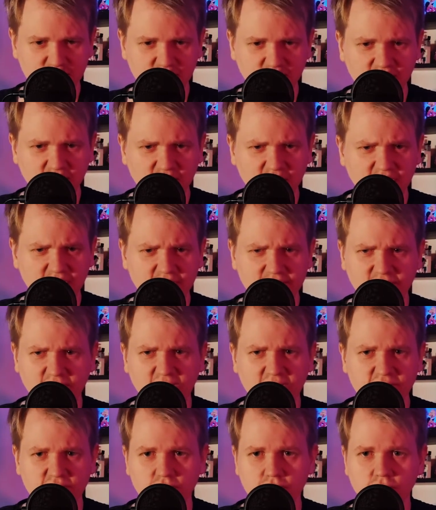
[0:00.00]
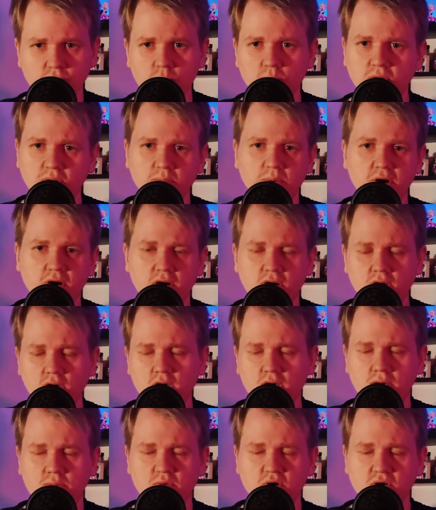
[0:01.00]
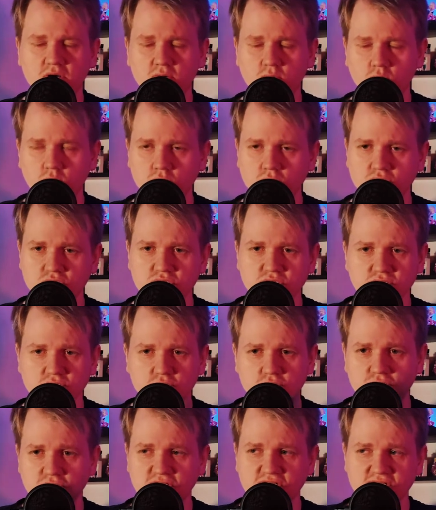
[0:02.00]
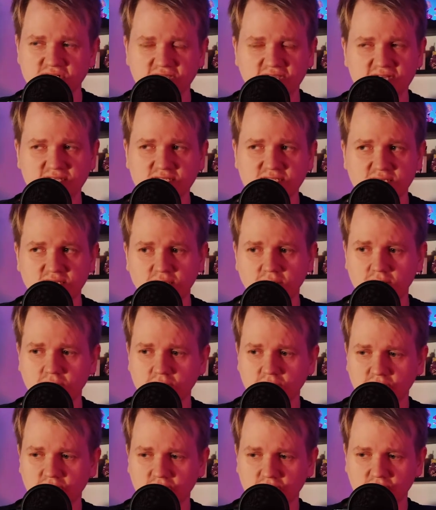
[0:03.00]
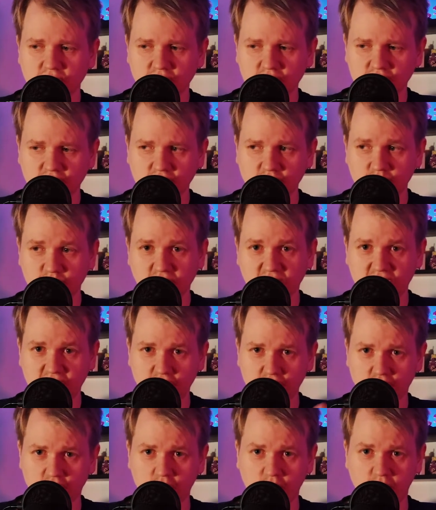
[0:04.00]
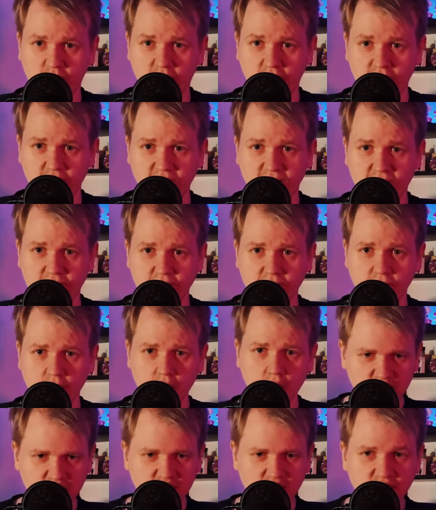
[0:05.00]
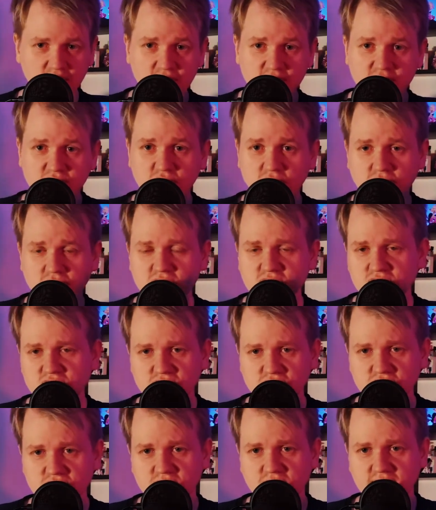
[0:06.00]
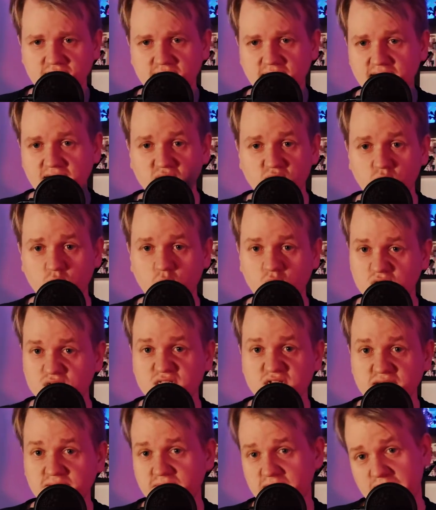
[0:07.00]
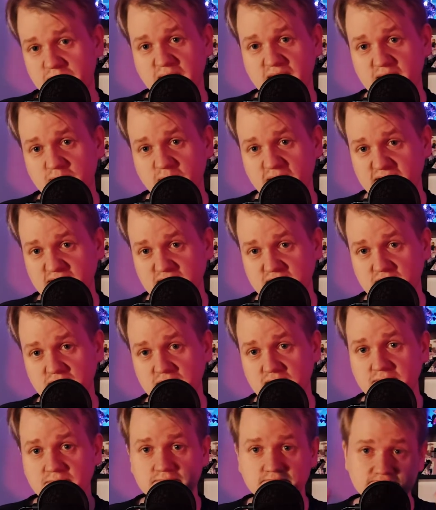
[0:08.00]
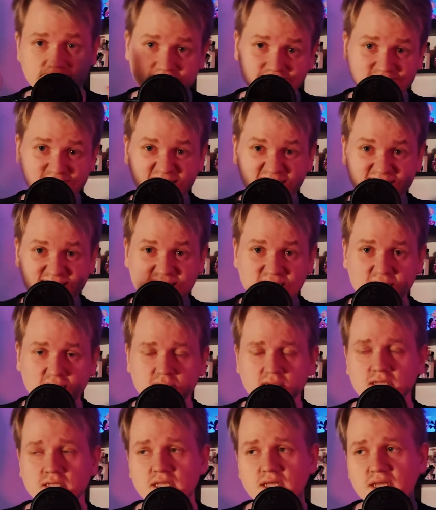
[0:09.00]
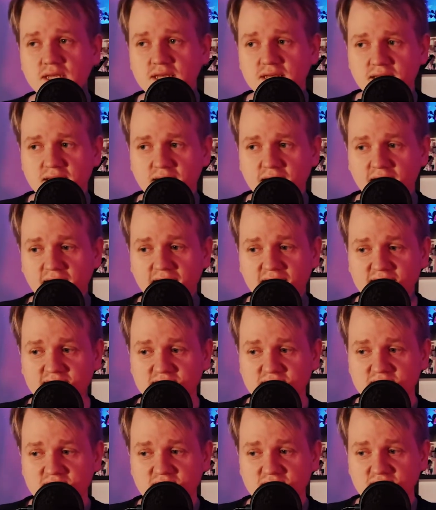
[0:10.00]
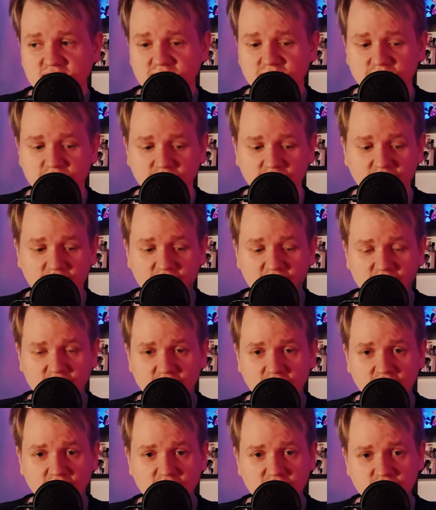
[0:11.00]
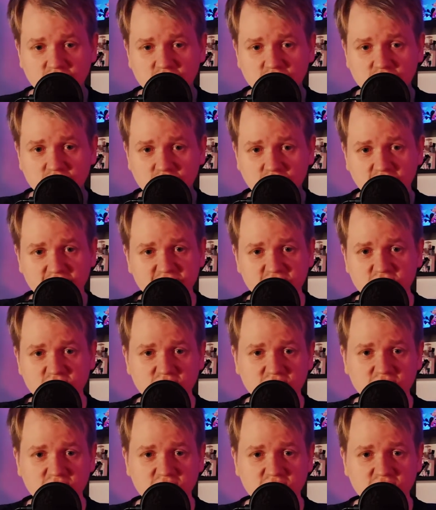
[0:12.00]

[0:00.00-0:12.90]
how the Robobot armor was treated as in the Planet Robobot game. So it's just like a one-time gimmick, basically. That's it. And I would love to see